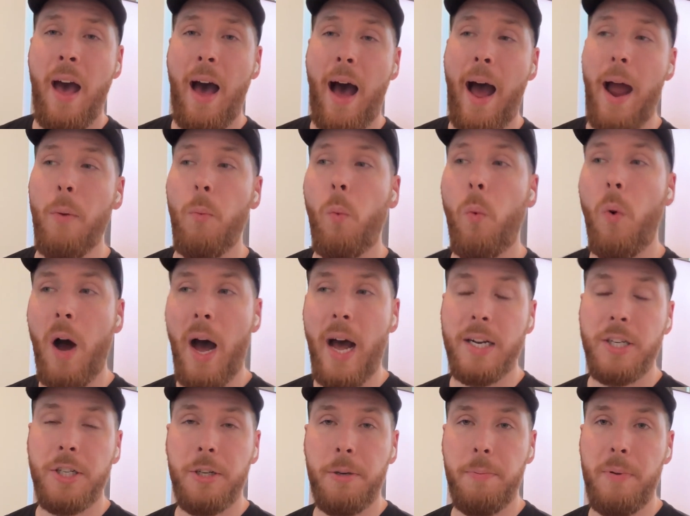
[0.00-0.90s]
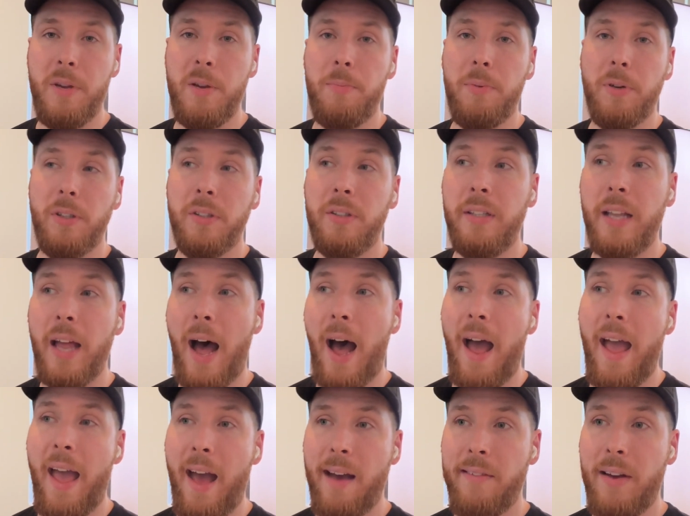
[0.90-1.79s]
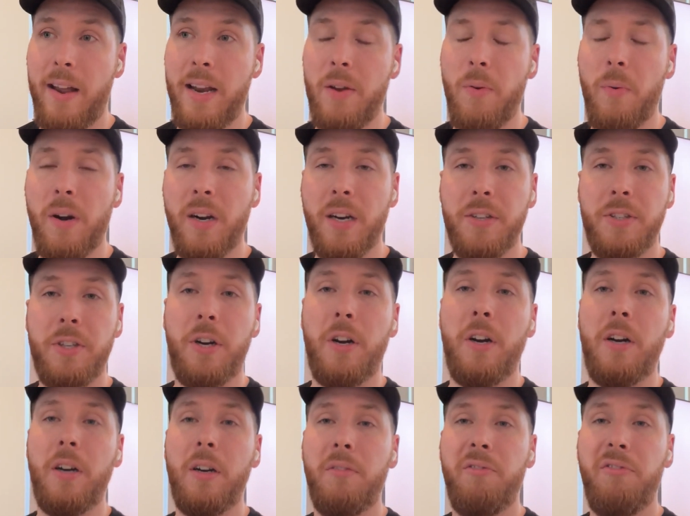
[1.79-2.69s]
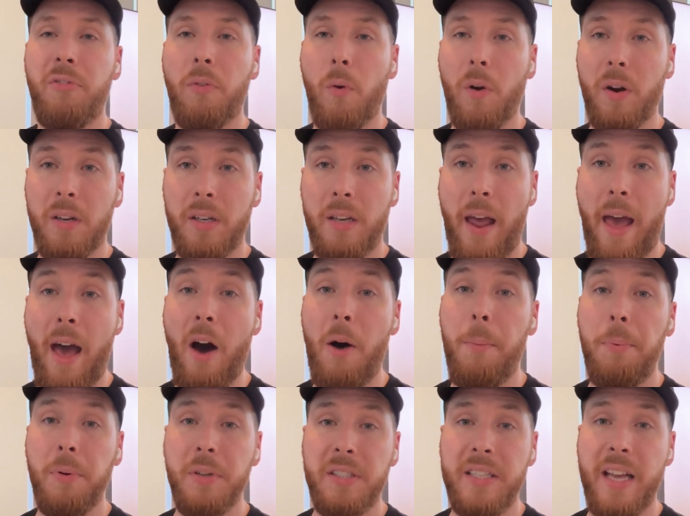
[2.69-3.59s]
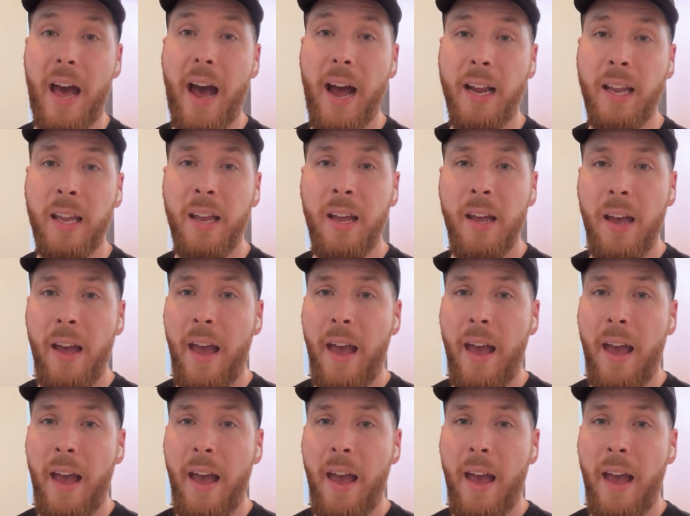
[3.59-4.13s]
I watched people not have anywhere to turn for help with tech.